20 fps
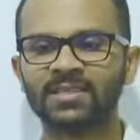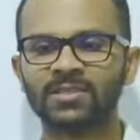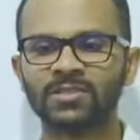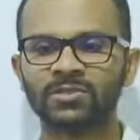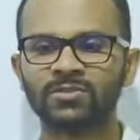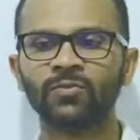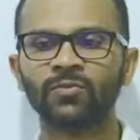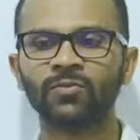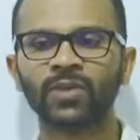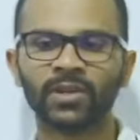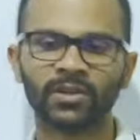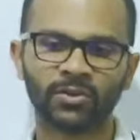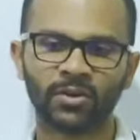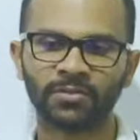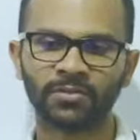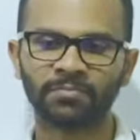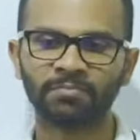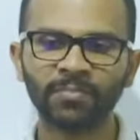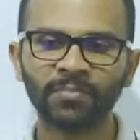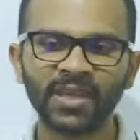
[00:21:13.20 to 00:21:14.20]
will not
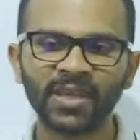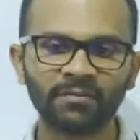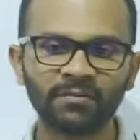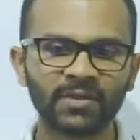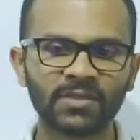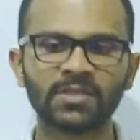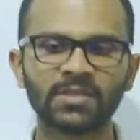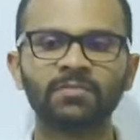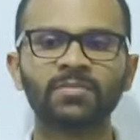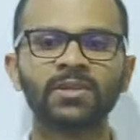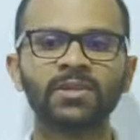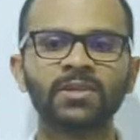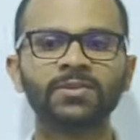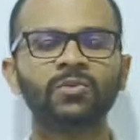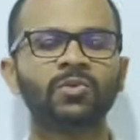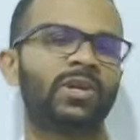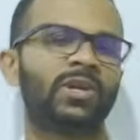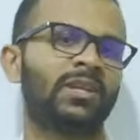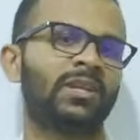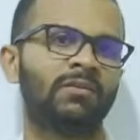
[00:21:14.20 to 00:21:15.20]
be visible to
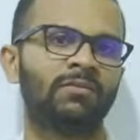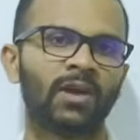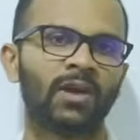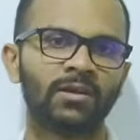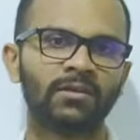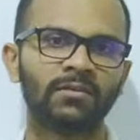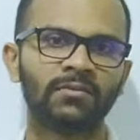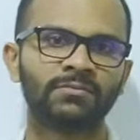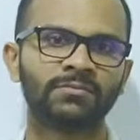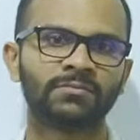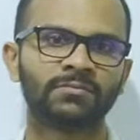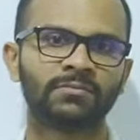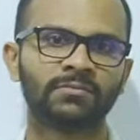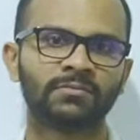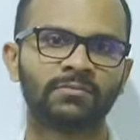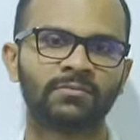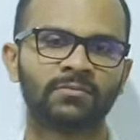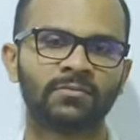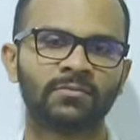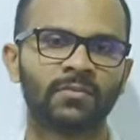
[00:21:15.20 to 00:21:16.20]
anyone.
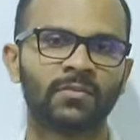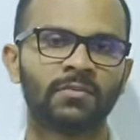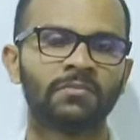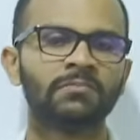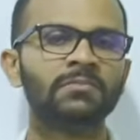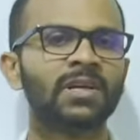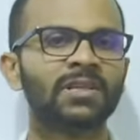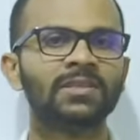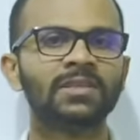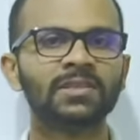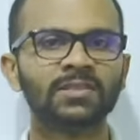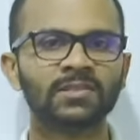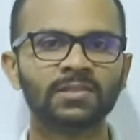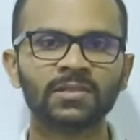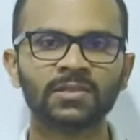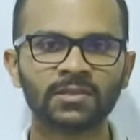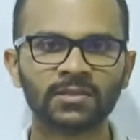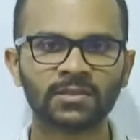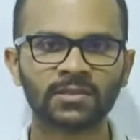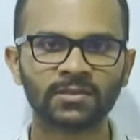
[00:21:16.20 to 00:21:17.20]
But this
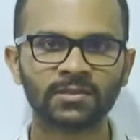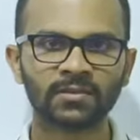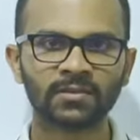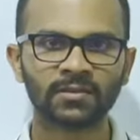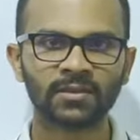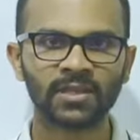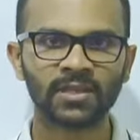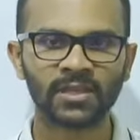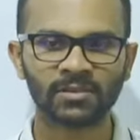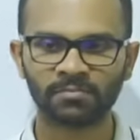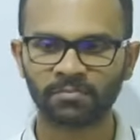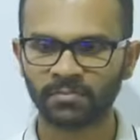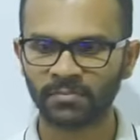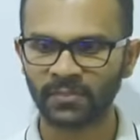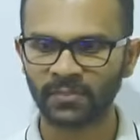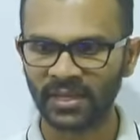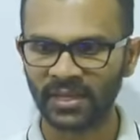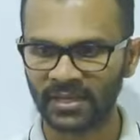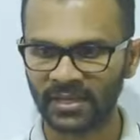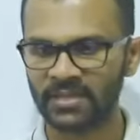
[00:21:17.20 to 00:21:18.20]
is the
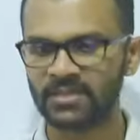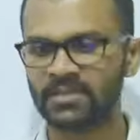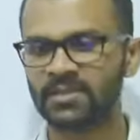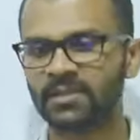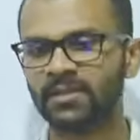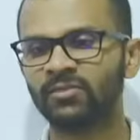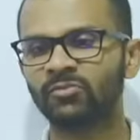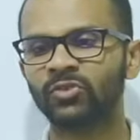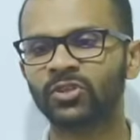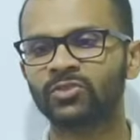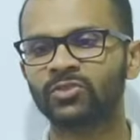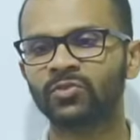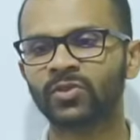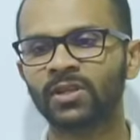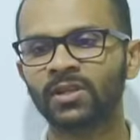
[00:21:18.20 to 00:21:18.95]
lesson which will